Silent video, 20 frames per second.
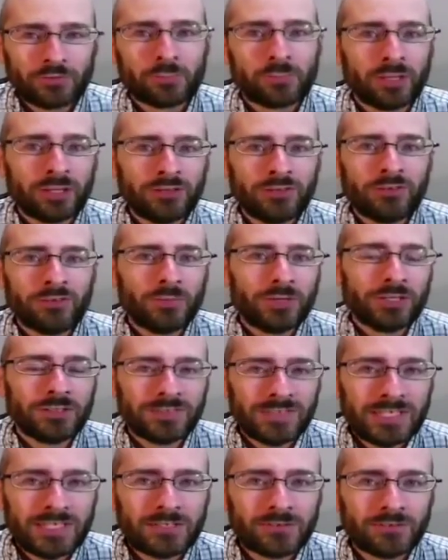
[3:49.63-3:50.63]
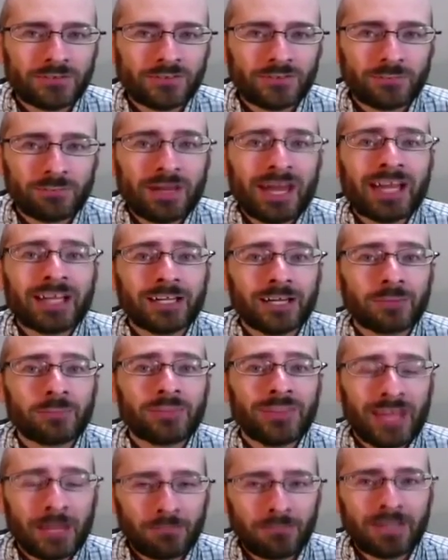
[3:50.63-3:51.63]
with your blood, sweat, and tears to back up
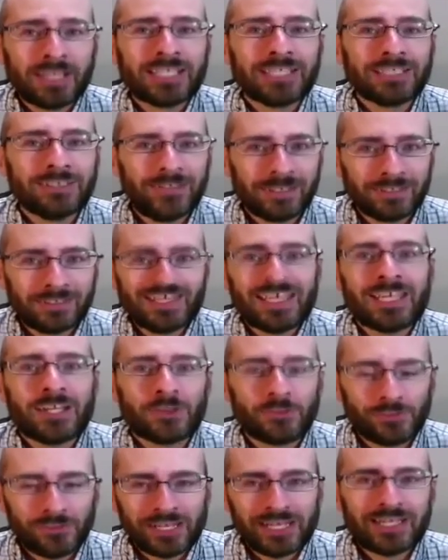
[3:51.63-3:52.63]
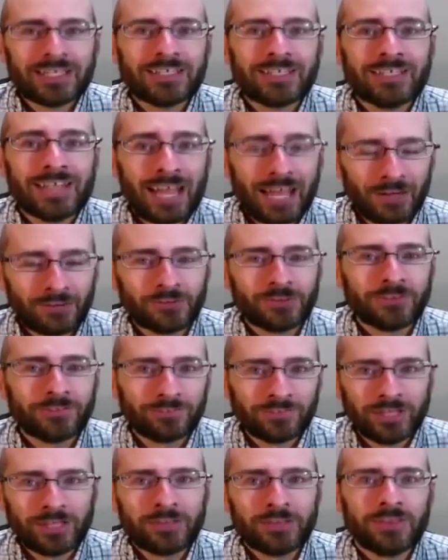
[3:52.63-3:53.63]
that money that they created out
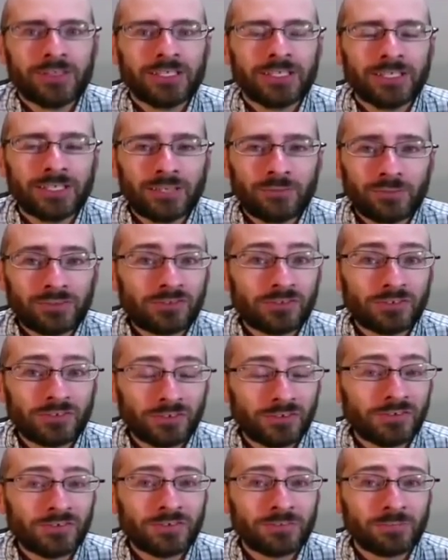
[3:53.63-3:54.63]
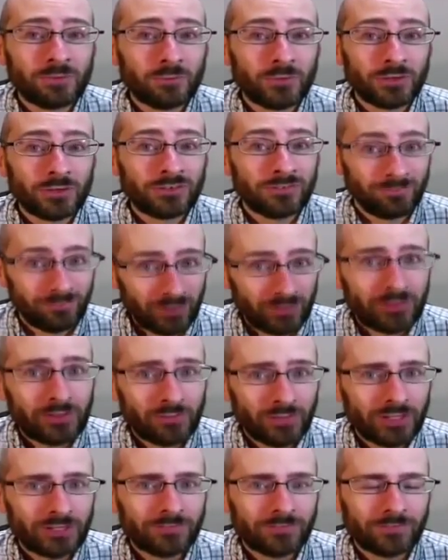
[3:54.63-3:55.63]
of nothing, which is a system that works
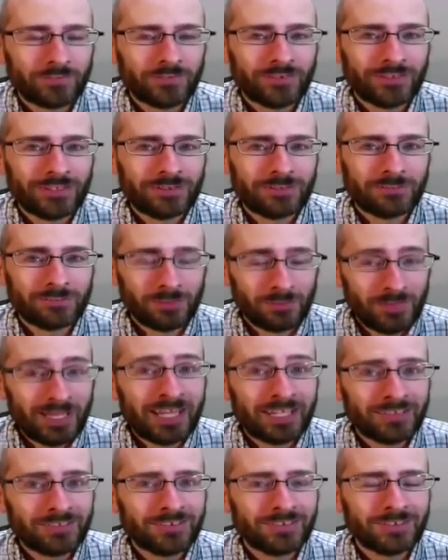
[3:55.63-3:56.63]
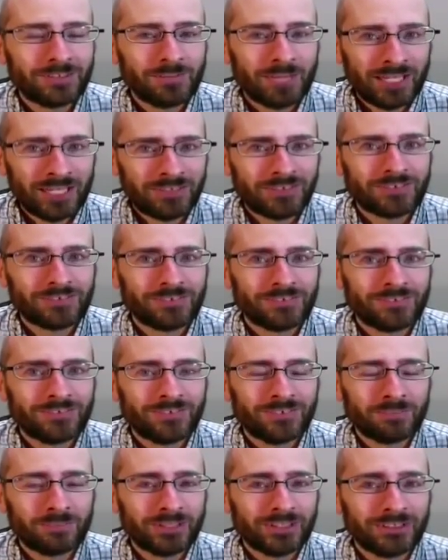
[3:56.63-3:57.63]
very well for the banks and the
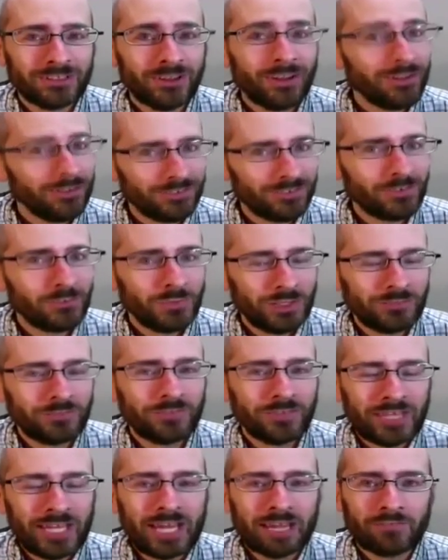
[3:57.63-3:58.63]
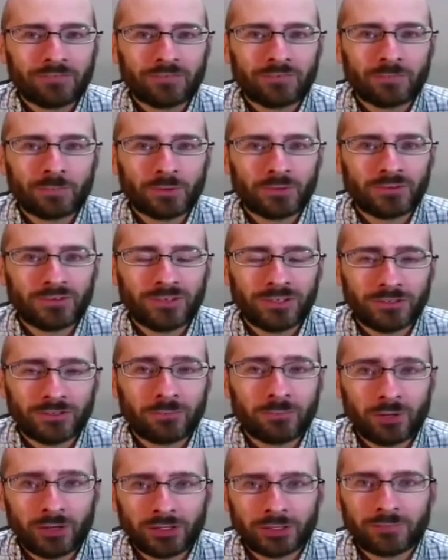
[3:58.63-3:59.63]
banksters, but not so well for the average person at
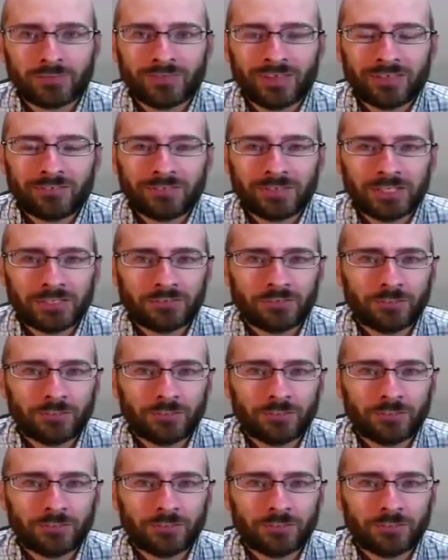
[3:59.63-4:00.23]
the bottom of that